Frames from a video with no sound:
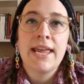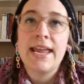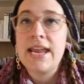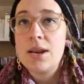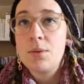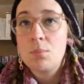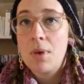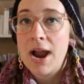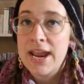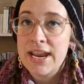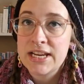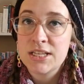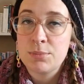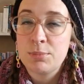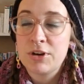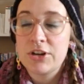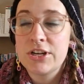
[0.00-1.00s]
In my
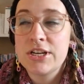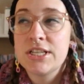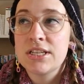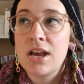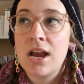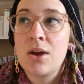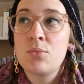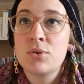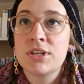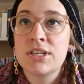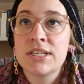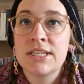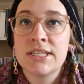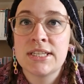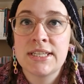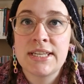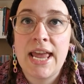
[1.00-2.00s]
experience, I
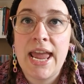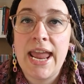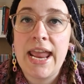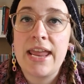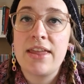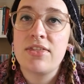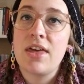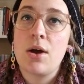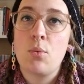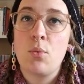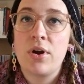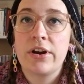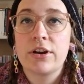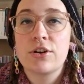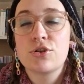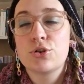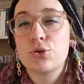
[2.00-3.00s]
wouldn't say that
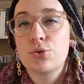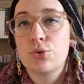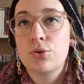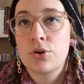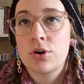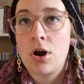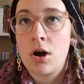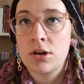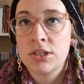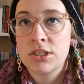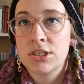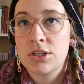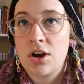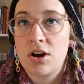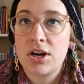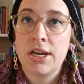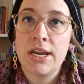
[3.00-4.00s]
wearing a short cotton
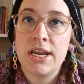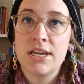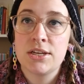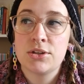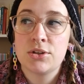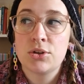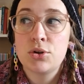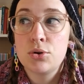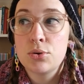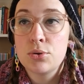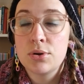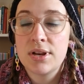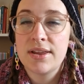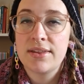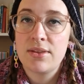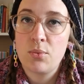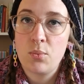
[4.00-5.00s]
sock is
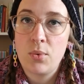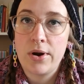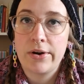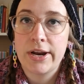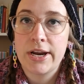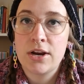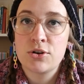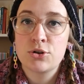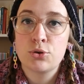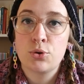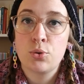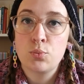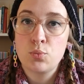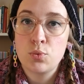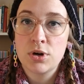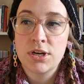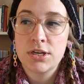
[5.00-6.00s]
cooler than wearing a short
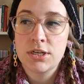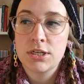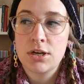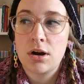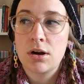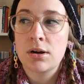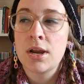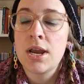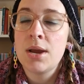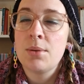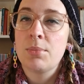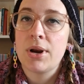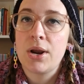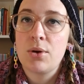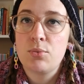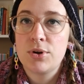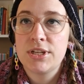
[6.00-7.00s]
woolen sock,
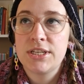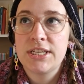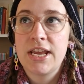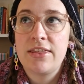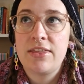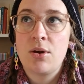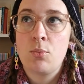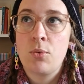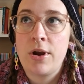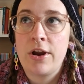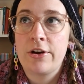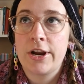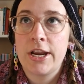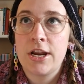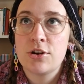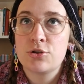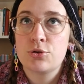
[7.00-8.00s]
but I would say that
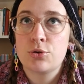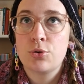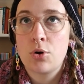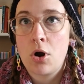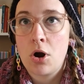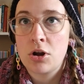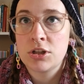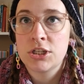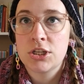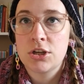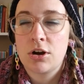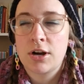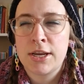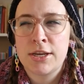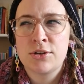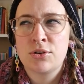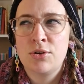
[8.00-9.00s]
wearing a short cotton
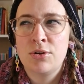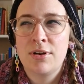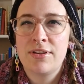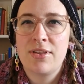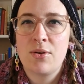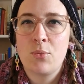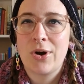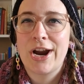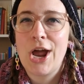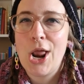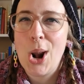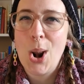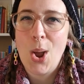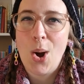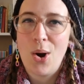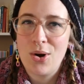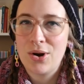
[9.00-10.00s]
sock is cooler than wearing a
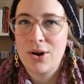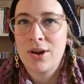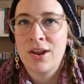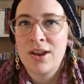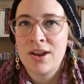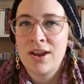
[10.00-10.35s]
long